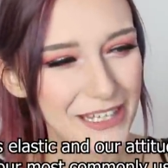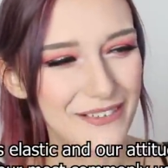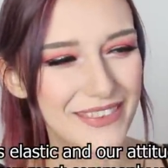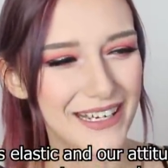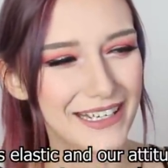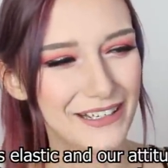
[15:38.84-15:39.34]

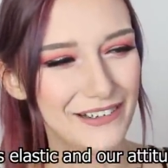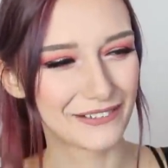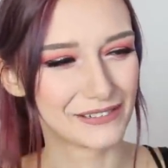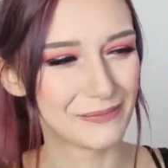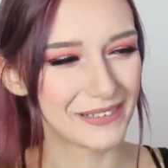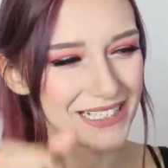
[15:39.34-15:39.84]
you think you
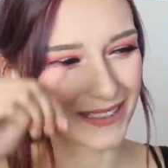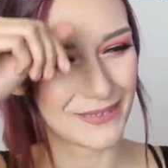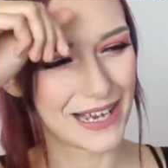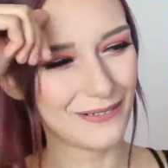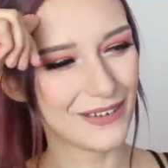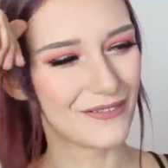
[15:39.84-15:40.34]
can replace
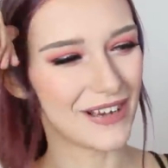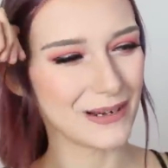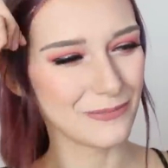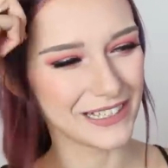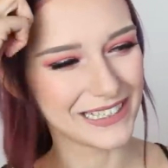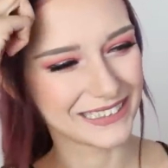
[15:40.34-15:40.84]
men with
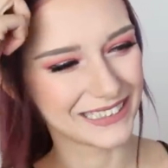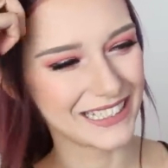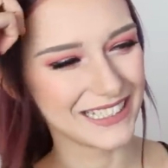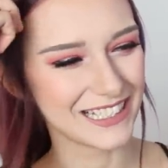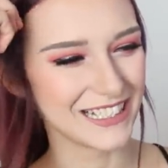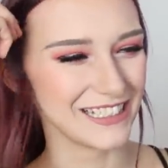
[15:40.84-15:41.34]

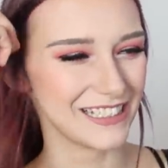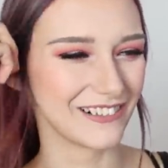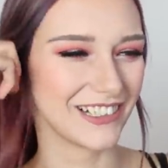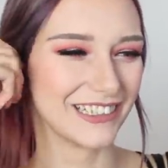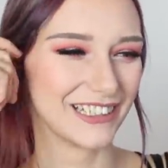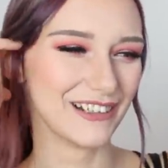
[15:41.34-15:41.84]
vibrators?
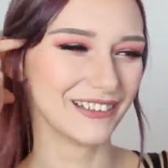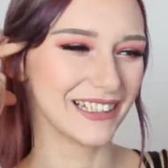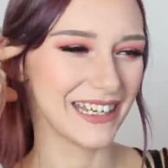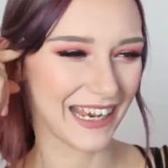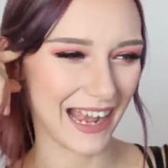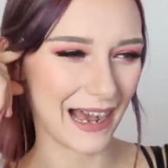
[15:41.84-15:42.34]
You're a
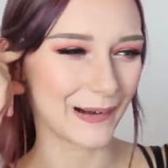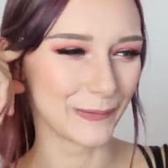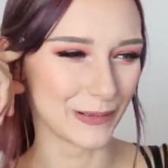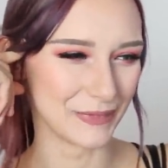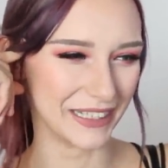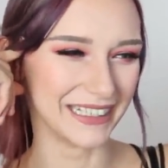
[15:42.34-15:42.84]
lonely cat
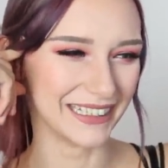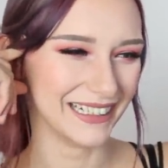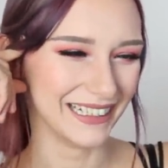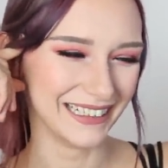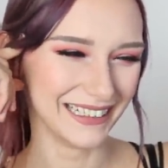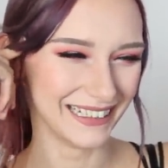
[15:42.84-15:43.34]
woman.